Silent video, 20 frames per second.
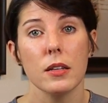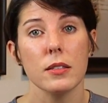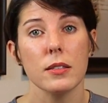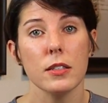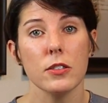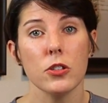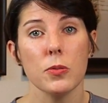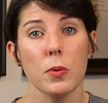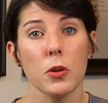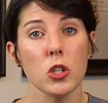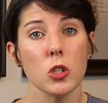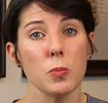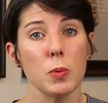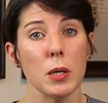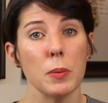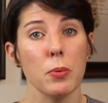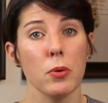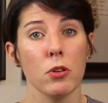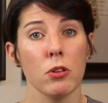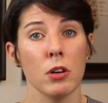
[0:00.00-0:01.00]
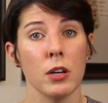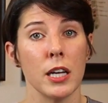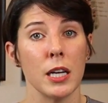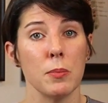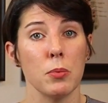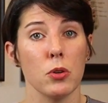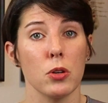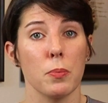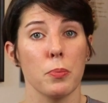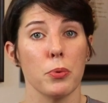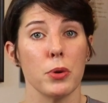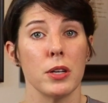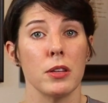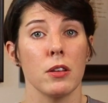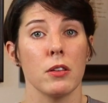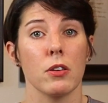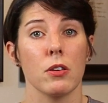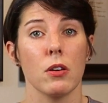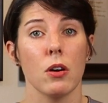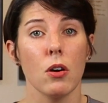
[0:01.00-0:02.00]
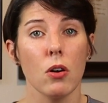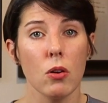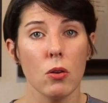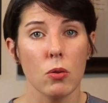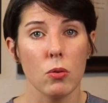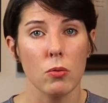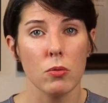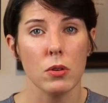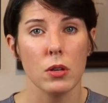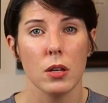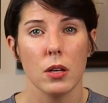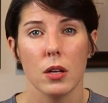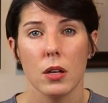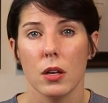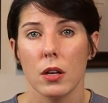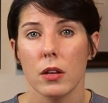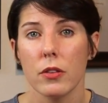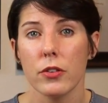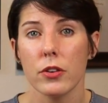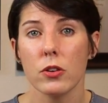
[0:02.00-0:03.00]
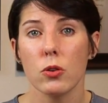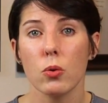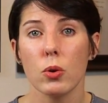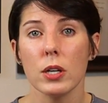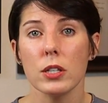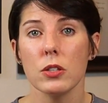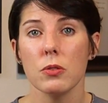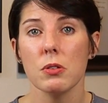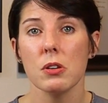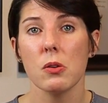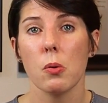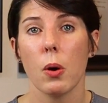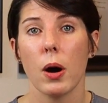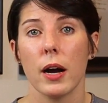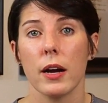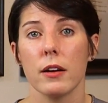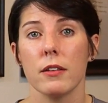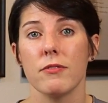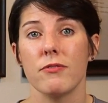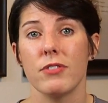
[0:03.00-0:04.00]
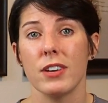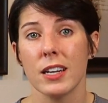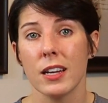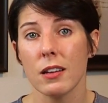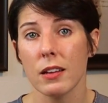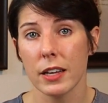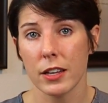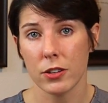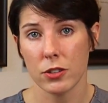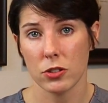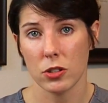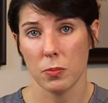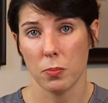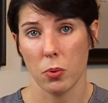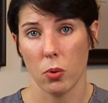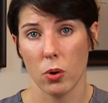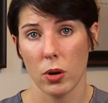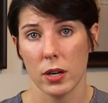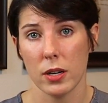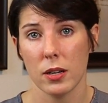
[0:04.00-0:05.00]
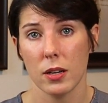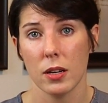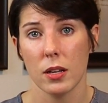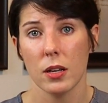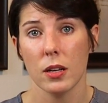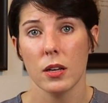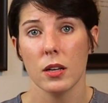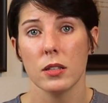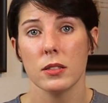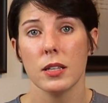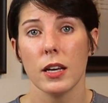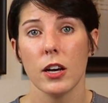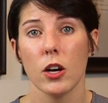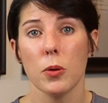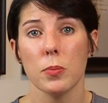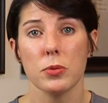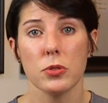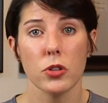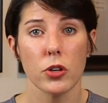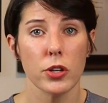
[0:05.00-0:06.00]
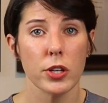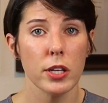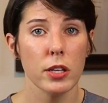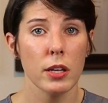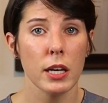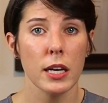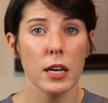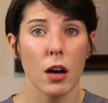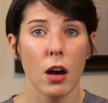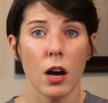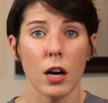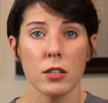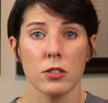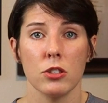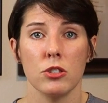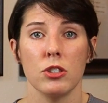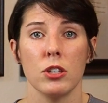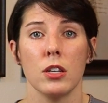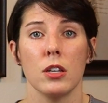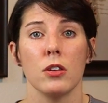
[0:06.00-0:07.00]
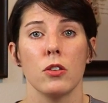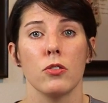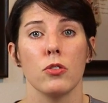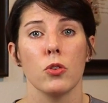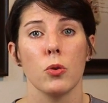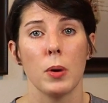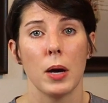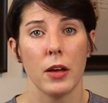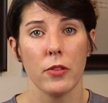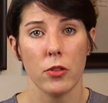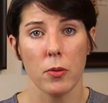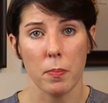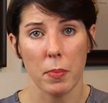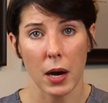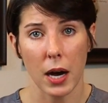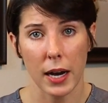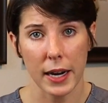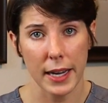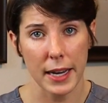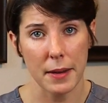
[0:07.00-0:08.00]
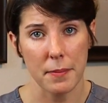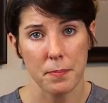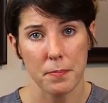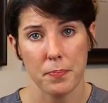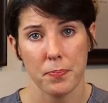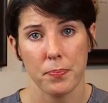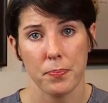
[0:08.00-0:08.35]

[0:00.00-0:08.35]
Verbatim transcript: Since most people are unable to breathe on their own, they're going to require ventilator support to help circulate oxygen throughout the body.